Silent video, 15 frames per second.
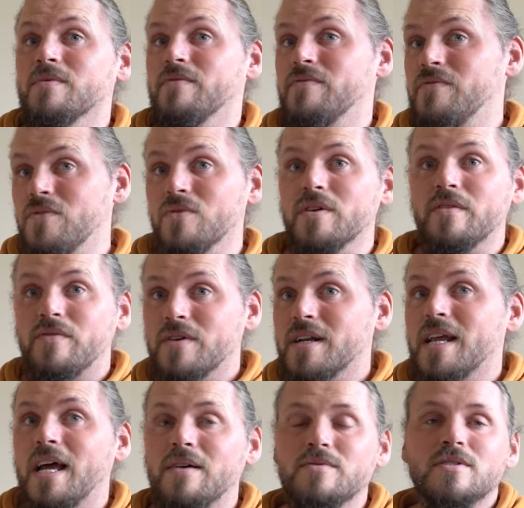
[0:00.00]
with 4 different
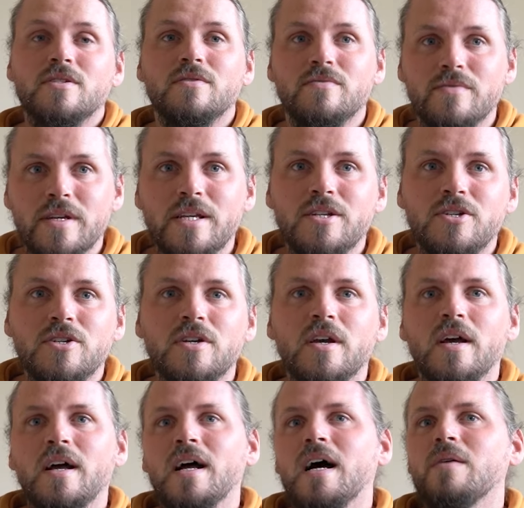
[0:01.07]
towers to reach,
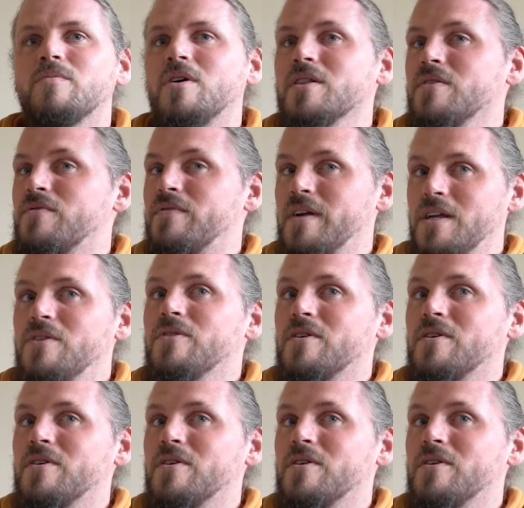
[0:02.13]
and while you think you